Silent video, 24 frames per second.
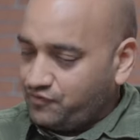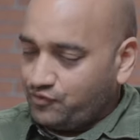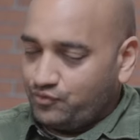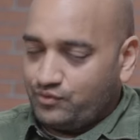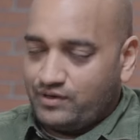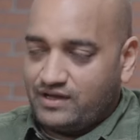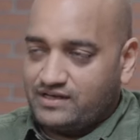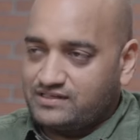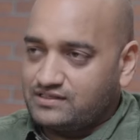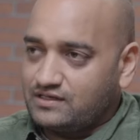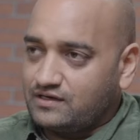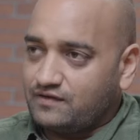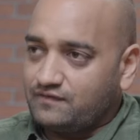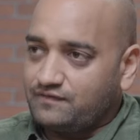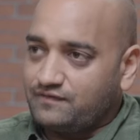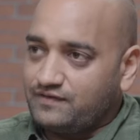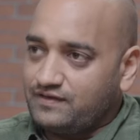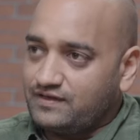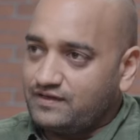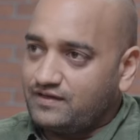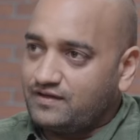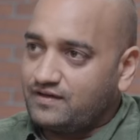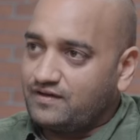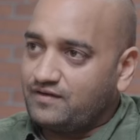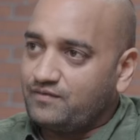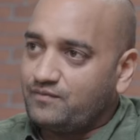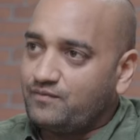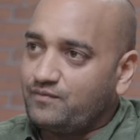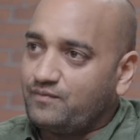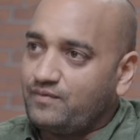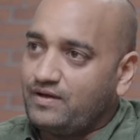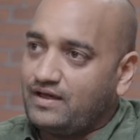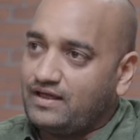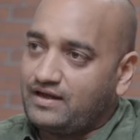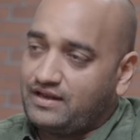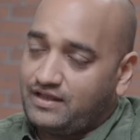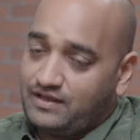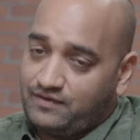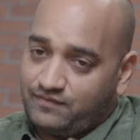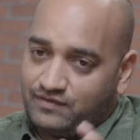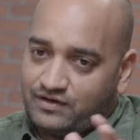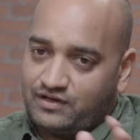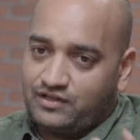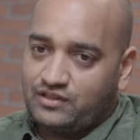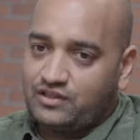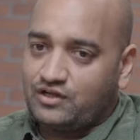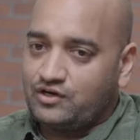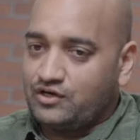few days in a week where
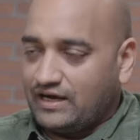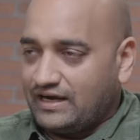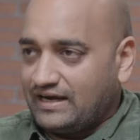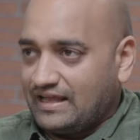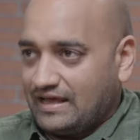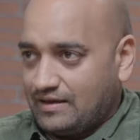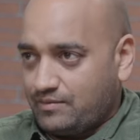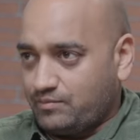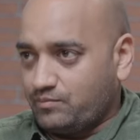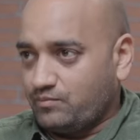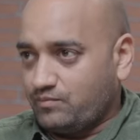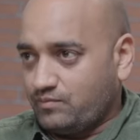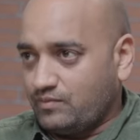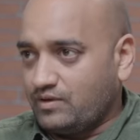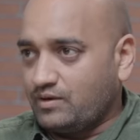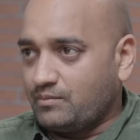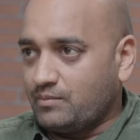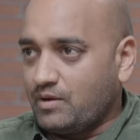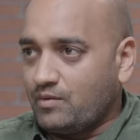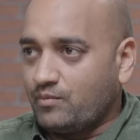even in the daytime, in mm.